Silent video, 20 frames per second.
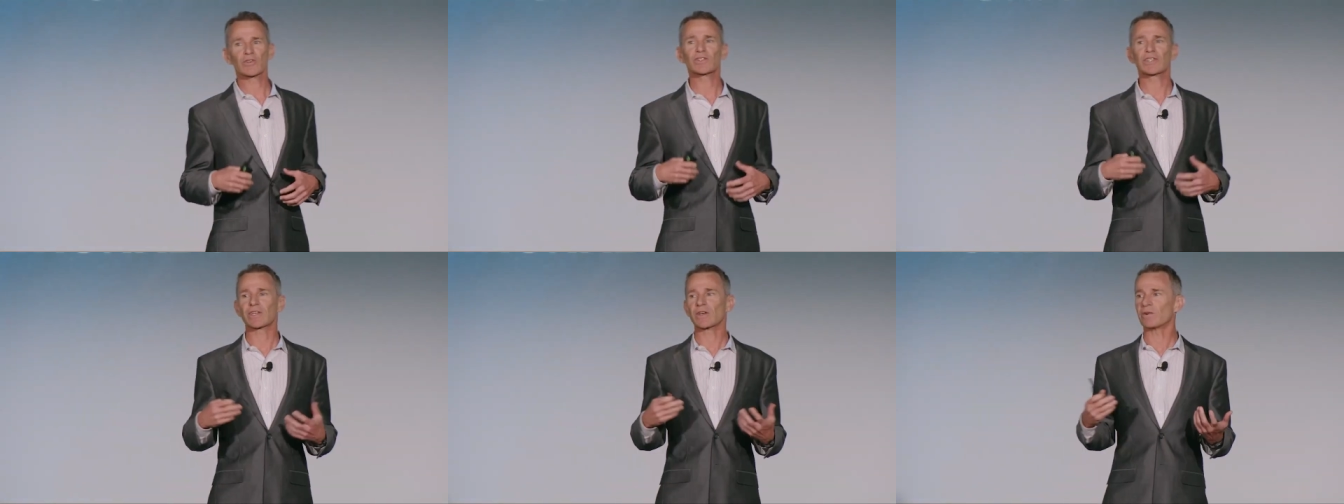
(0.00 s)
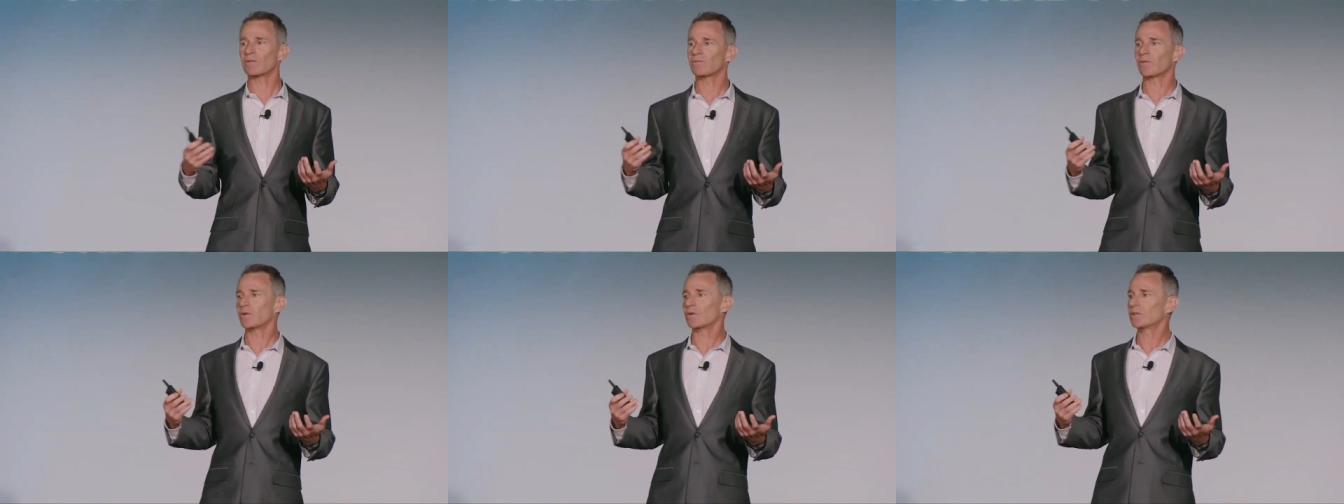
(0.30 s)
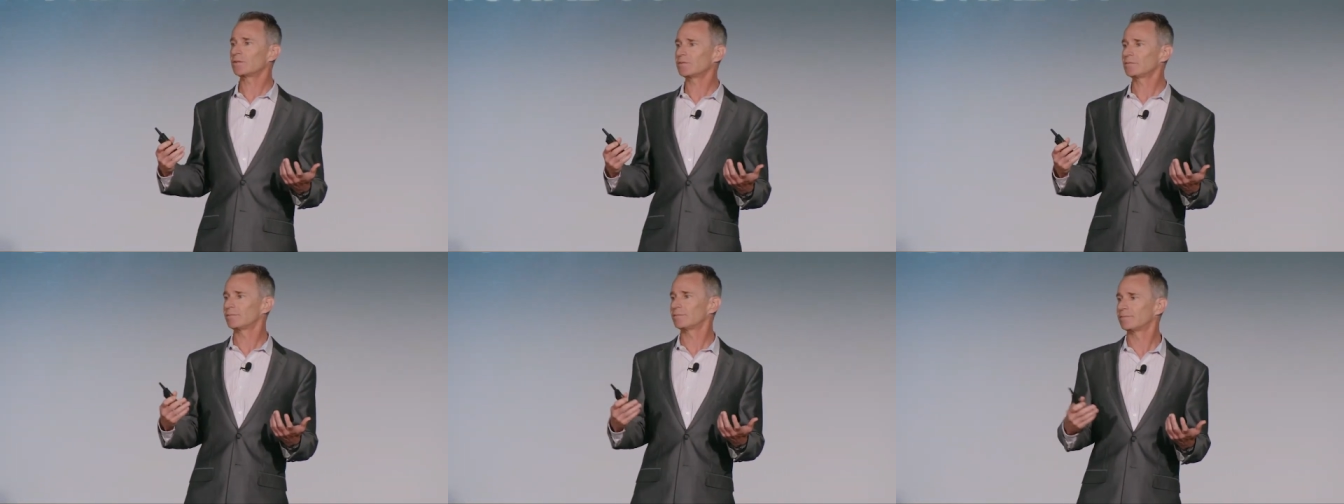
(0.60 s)

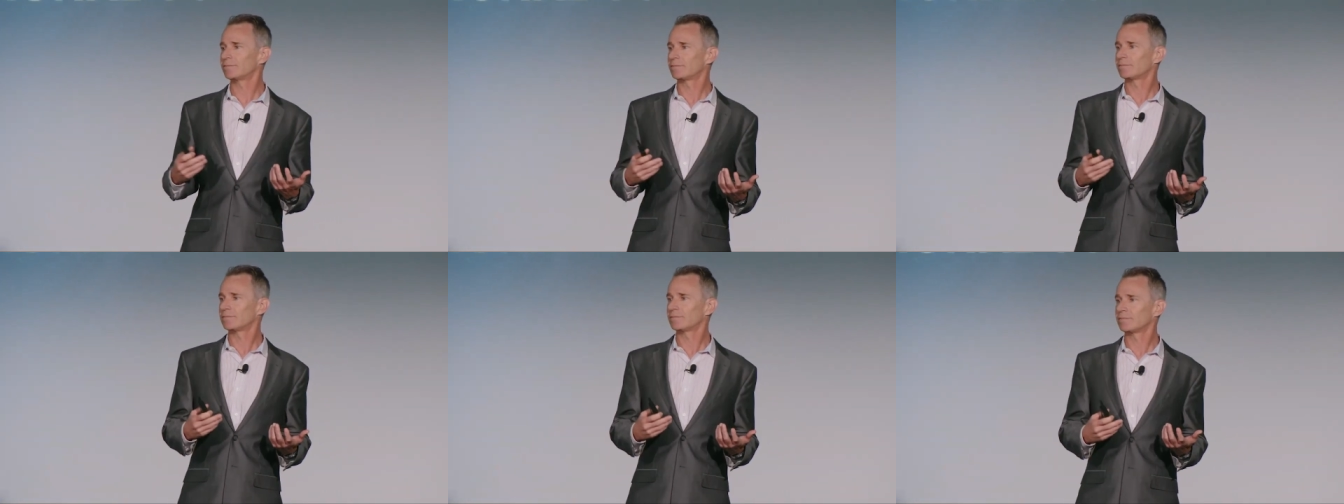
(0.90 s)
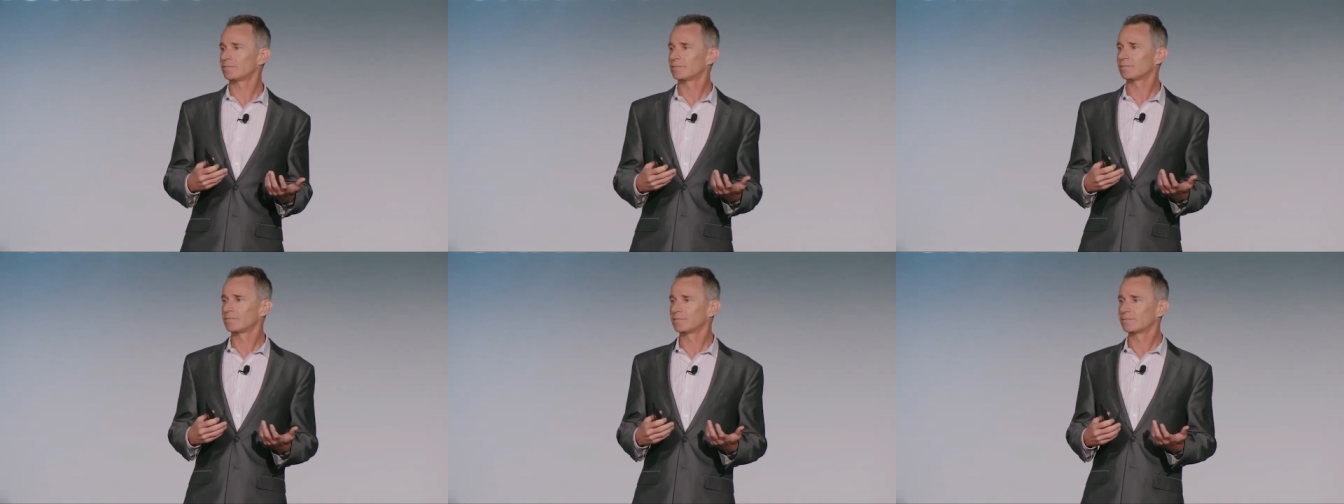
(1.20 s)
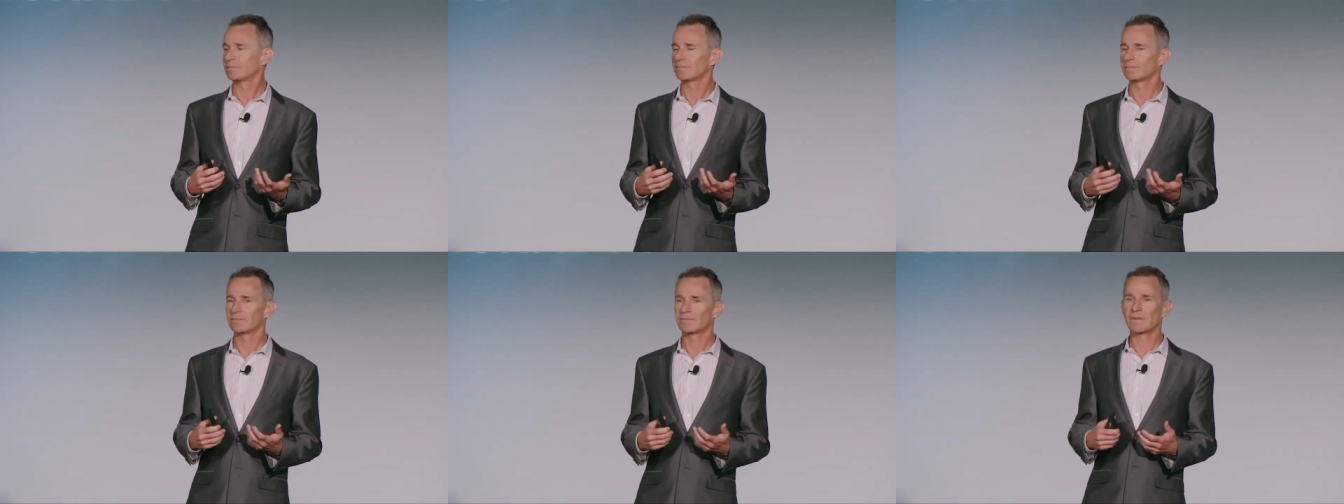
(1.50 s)
skillful,
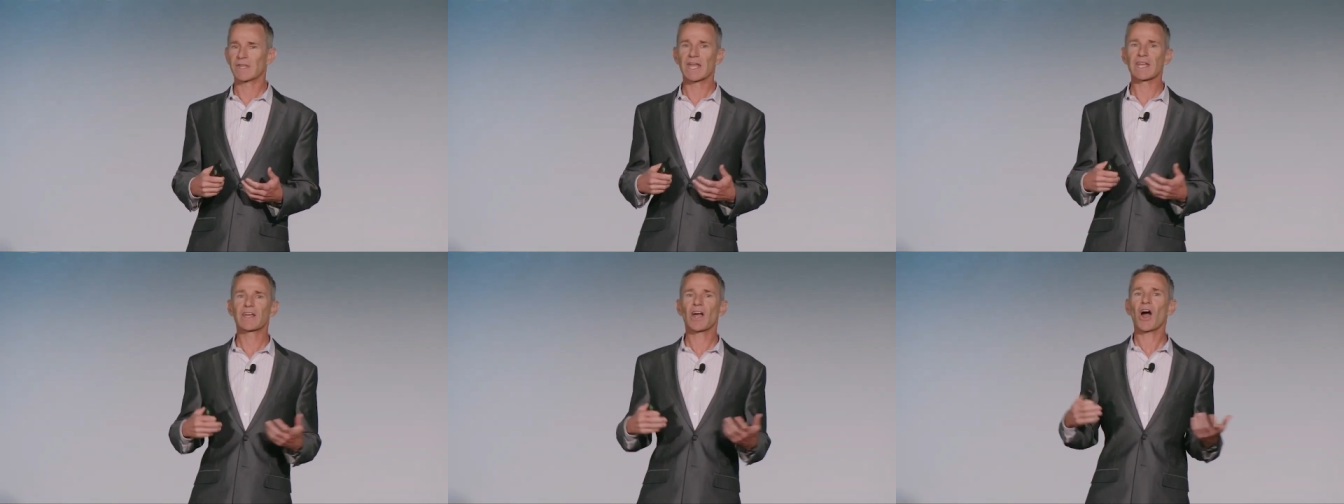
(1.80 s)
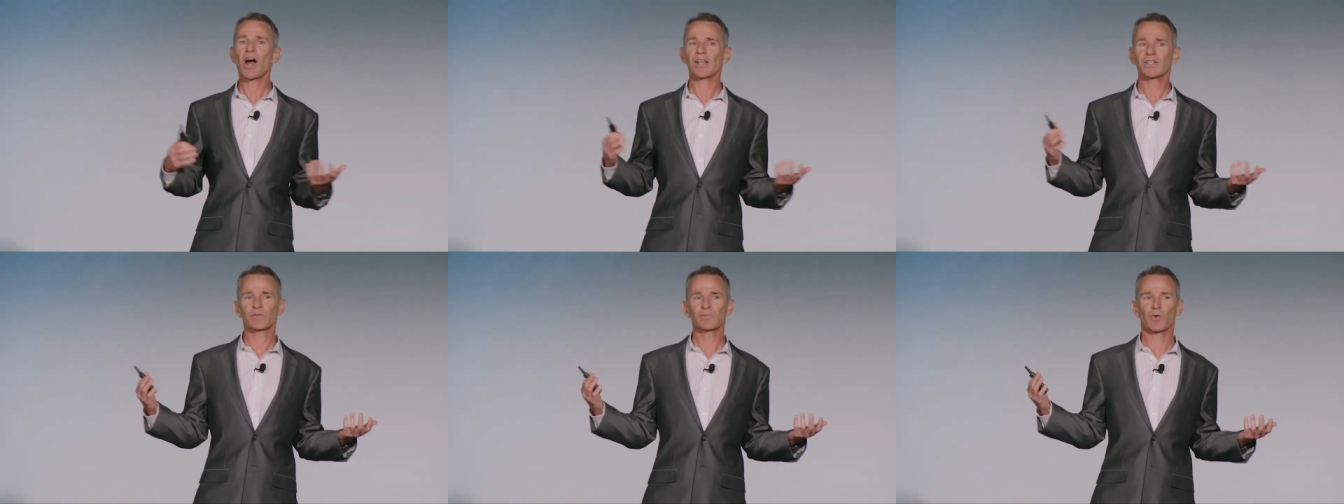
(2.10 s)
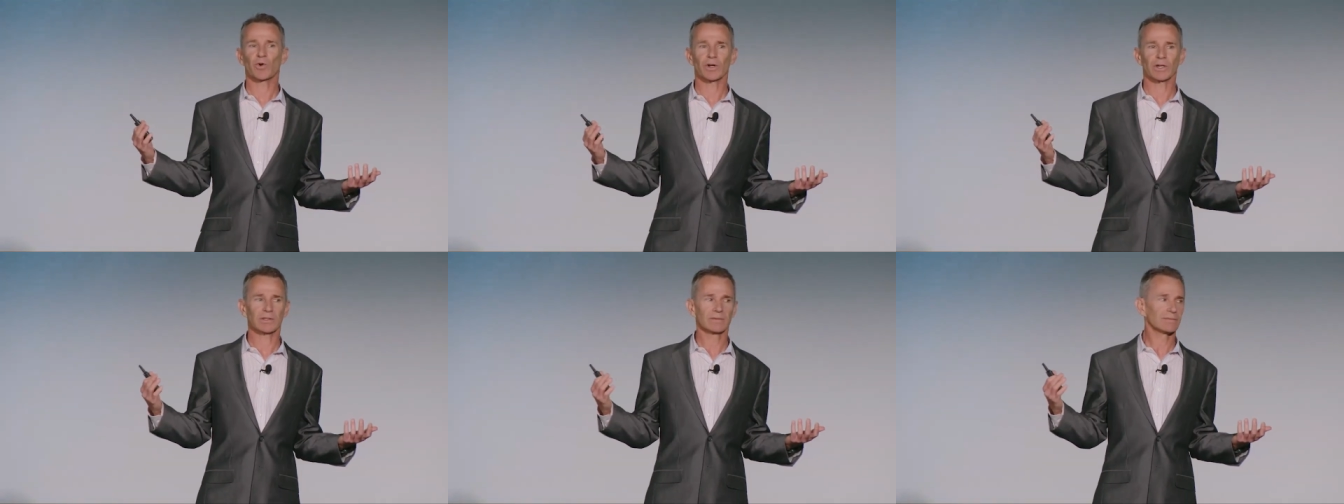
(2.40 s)
they cost
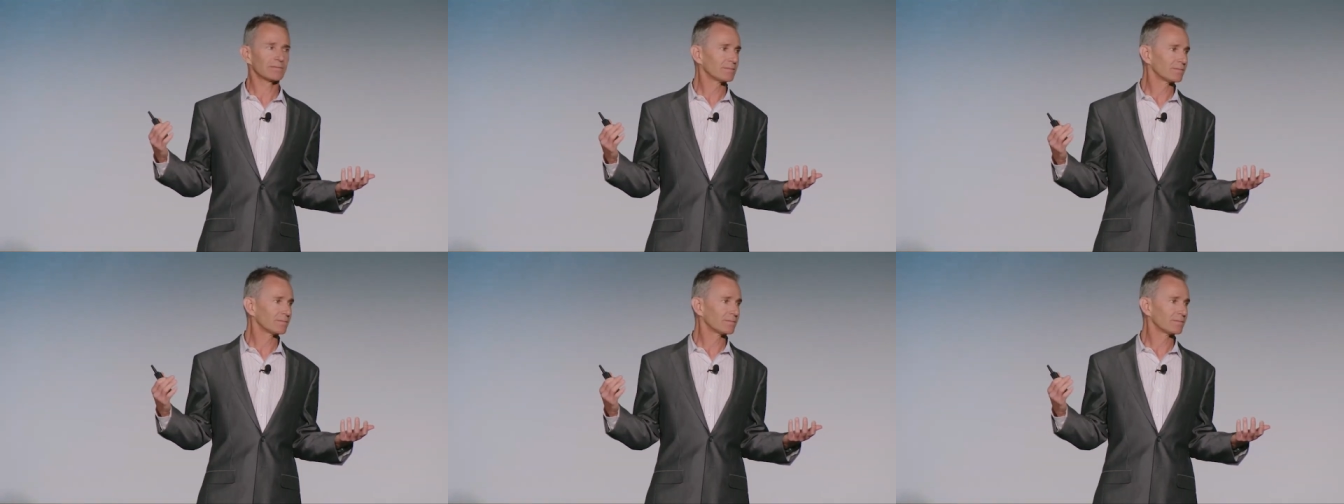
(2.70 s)
more.